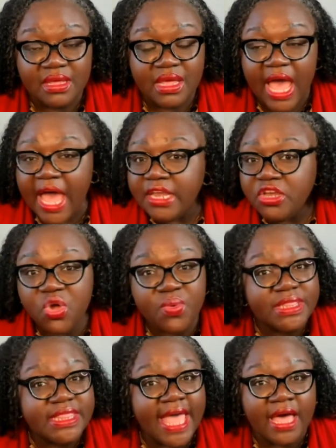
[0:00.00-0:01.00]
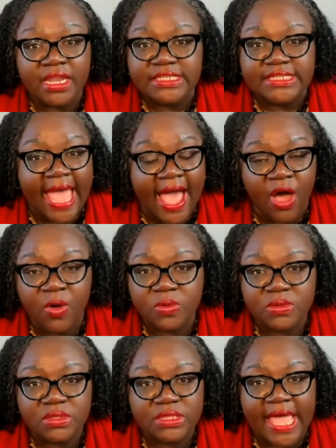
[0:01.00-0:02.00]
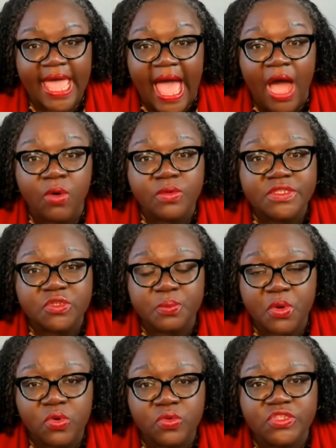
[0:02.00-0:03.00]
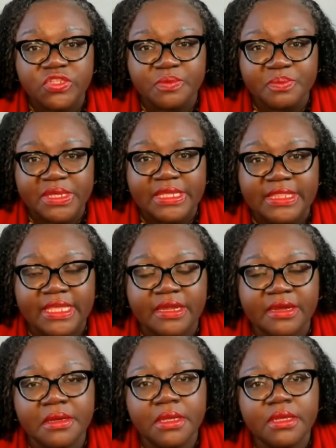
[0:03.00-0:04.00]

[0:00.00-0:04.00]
I know without a doubt that I was supposed to be there.